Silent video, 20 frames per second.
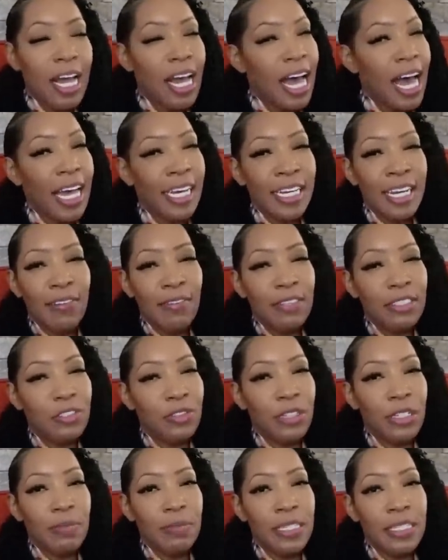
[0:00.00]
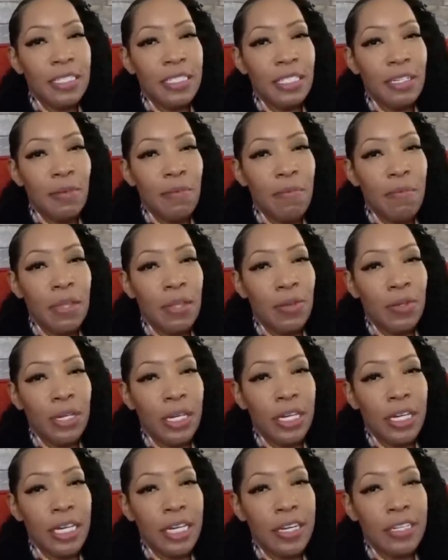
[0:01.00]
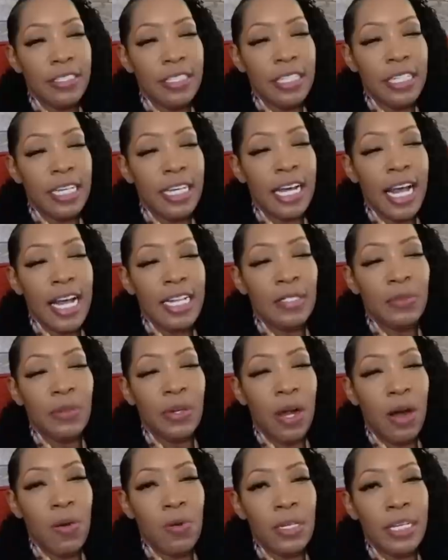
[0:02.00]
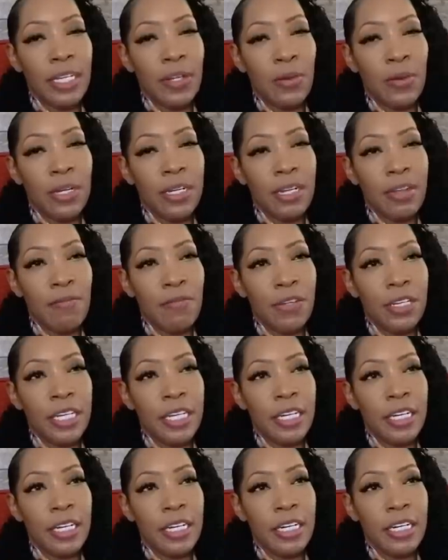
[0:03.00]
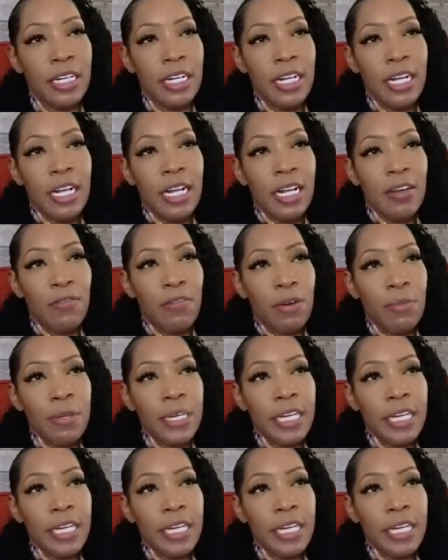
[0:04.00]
I never dreamed this in a million years. And then, guys, we're only going up for here, from